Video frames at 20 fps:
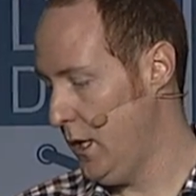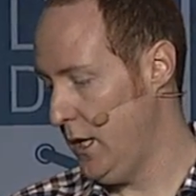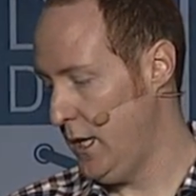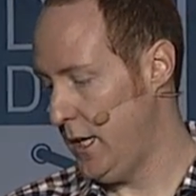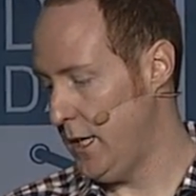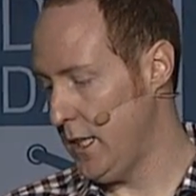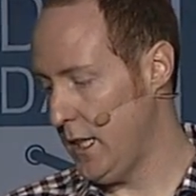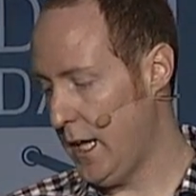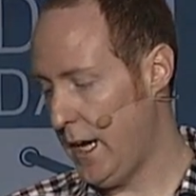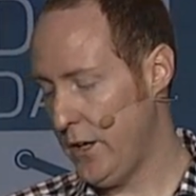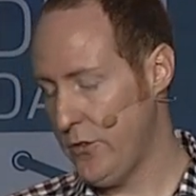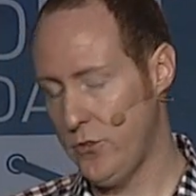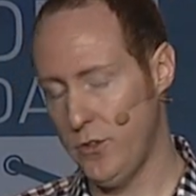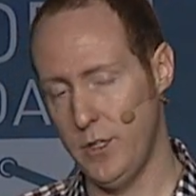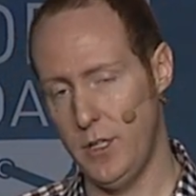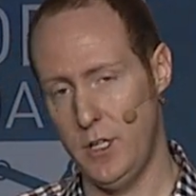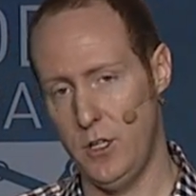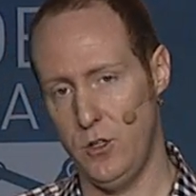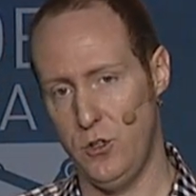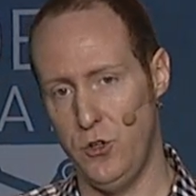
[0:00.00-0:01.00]
And
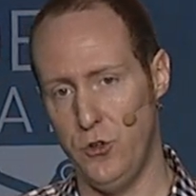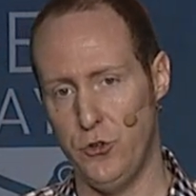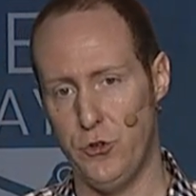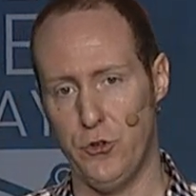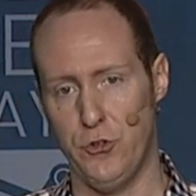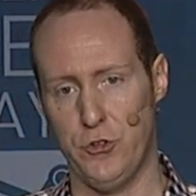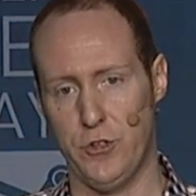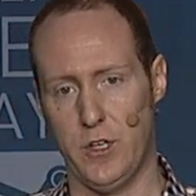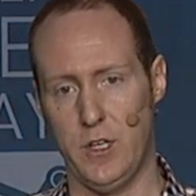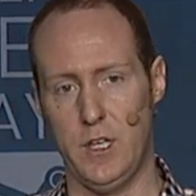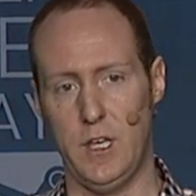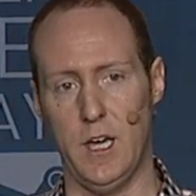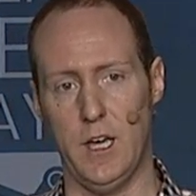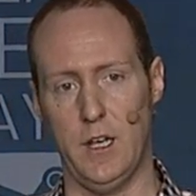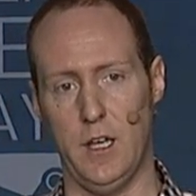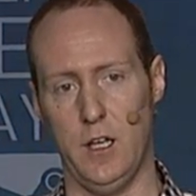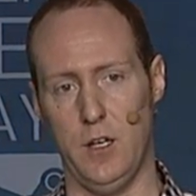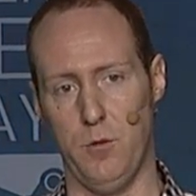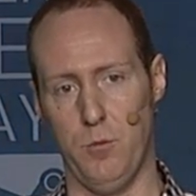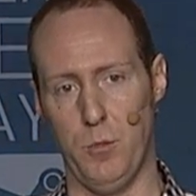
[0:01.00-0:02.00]
lastly, users
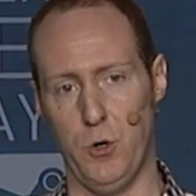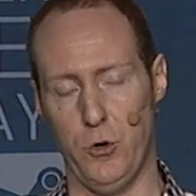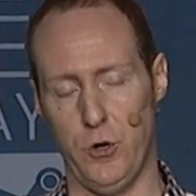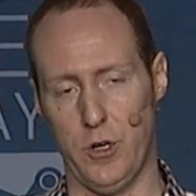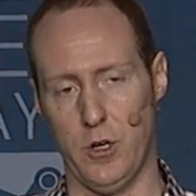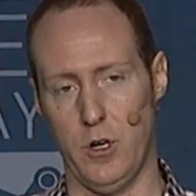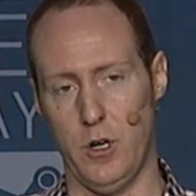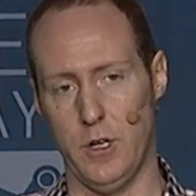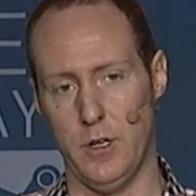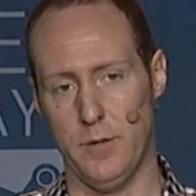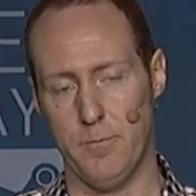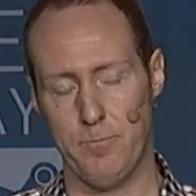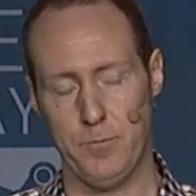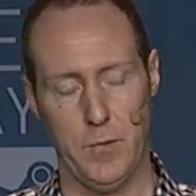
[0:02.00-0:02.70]
get an emoticon.